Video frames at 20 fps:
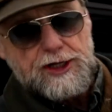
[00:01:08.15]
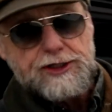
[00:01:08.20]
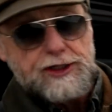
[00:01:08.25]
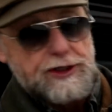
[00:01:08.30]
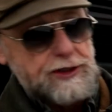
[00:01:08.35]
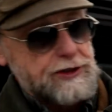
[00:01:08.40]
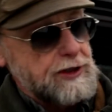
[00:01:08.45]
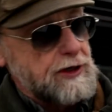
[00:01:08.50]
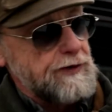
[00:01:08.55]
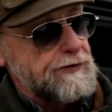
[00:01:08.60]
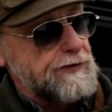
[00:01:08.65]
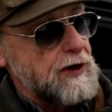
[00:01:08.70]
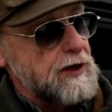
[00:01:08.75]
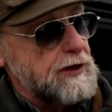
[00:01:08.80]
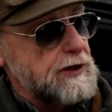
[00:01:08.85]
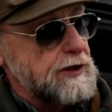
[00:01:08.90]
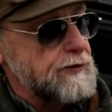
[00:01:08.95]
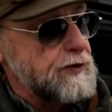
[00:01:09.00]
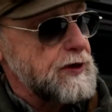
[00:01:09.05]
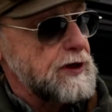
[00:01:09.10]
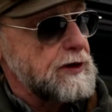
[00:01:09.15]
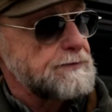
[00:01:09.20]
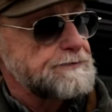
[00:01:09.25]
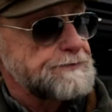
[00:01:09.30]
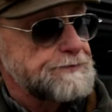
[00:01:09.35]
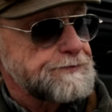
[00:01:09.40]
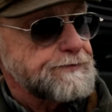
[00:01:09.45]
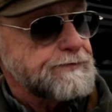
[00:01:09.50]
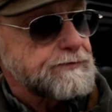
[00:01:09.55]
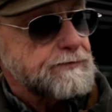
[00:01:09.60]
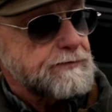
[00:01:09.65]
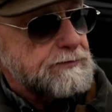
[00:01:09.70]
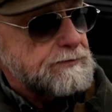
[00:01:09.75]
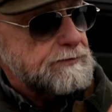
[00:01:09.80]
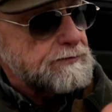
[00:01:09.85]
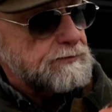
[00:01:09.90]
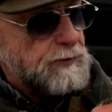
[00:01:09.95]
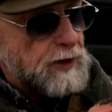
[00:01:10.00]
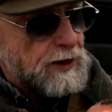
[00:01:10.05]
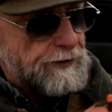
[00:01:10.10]
jesses in falconry.
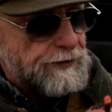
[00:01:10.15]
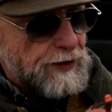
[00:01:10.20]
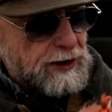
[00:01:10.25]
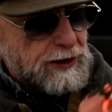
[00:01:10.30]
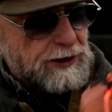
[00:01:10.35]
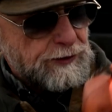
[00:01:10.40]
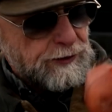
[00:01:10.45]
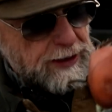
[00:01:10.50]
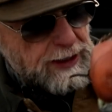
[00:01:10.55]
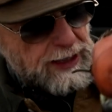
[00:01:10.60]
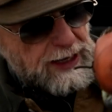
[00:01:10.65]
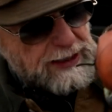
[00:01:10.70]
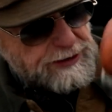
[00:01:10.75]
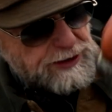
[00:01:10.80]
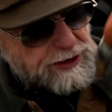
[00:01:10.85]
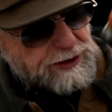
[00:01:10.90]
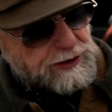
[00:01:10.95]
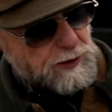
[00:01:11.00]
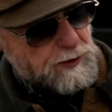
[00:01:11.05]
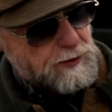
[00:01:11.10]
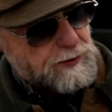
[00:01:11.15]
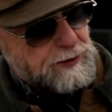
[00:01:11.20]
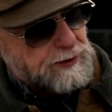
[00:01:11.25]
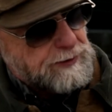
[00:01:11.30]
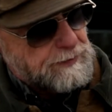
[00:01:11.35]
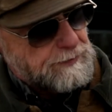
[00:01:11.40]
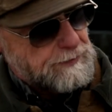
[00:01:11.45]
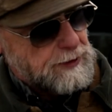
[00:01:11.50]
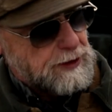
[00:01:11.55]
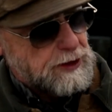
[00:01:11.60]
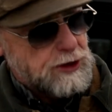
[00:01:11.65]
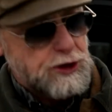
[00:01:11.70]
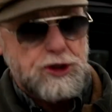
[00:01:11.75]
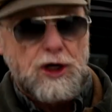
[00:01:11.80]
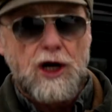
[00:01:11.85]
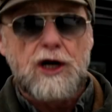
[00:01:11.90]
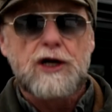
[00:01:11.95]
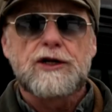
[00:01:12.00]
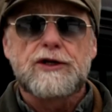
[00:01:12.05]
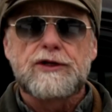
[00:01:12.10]
Falconry has its own
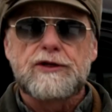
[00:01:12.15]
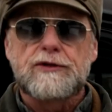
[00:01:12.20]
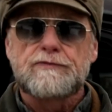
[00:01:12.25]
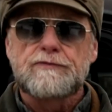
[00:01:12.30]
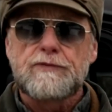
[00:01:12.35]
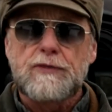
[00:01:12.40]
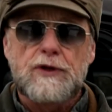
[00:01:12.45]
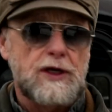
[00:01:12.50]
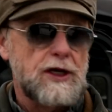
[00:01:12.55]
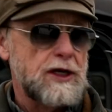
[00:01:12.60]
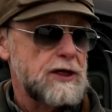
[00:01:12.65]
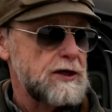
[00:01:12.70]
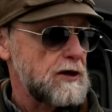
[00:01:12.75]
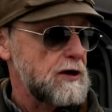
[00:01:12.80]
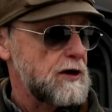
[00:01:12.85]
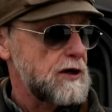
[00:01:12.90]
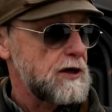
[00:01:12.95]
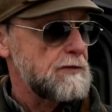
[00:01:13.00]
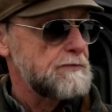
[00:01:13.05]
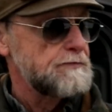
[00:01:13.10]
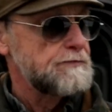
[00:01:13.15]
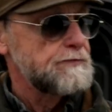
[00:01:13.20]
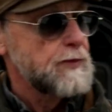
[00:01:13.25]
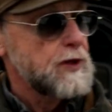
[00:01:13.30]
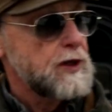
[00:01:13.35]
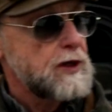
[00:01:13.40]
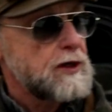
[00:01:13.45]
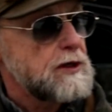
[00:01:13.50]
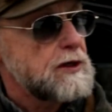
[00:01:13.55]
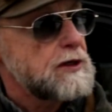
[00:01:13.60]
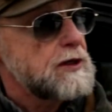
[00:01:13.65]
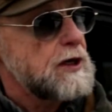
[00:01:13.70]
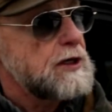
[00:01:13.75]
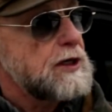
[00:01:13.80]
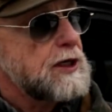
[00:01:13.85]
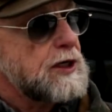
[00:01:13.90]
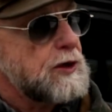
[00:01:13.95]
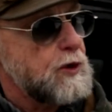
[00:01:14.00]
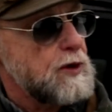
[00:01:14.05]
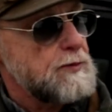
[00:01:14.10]
jargon and
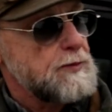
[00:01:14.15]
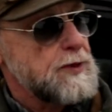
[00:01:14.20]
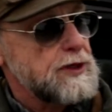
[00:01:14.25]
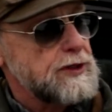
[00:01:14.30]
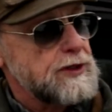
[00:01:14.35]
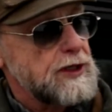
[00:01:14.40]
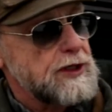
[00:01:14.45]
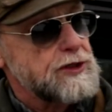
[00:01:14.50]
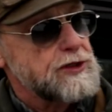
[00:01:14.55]
equipment